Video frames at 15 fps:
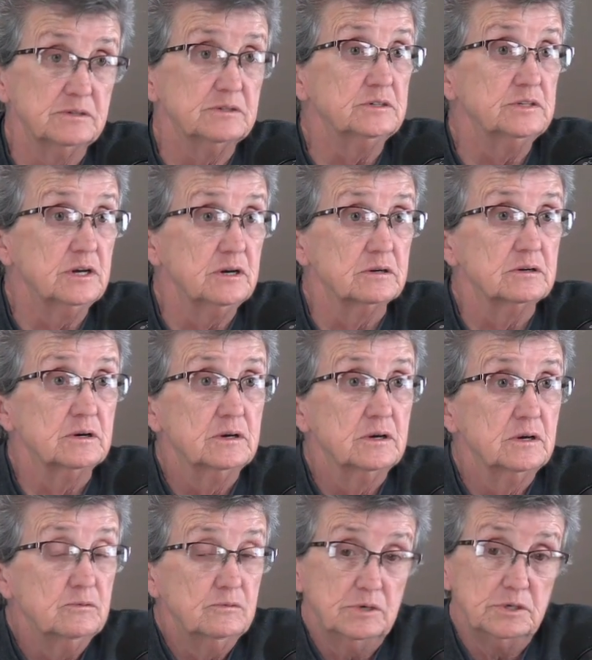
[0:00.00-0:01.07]
Yeah.
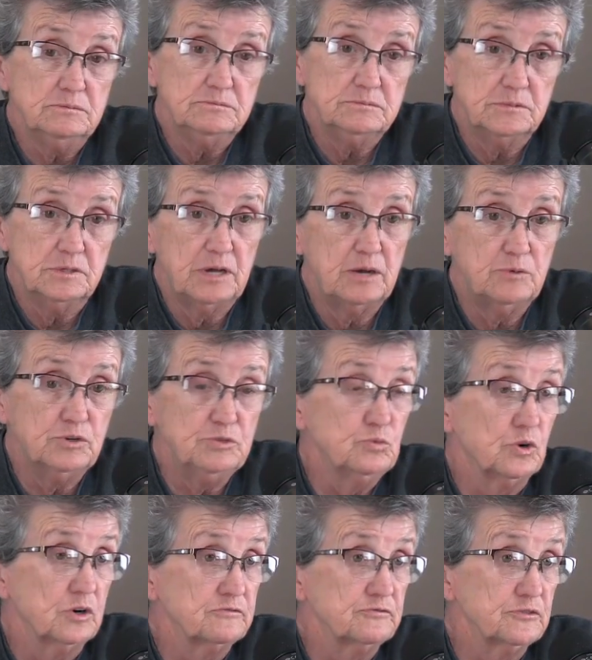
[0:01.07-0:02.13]
Well, I wouldn't
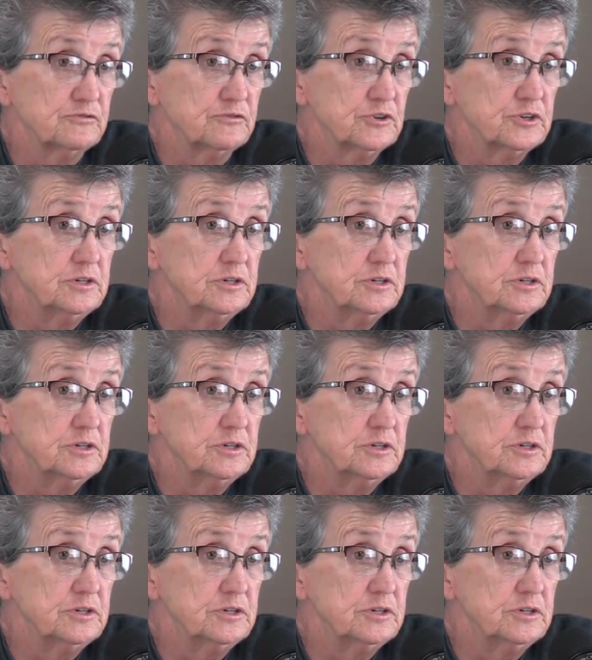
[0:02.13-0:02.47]
work for free,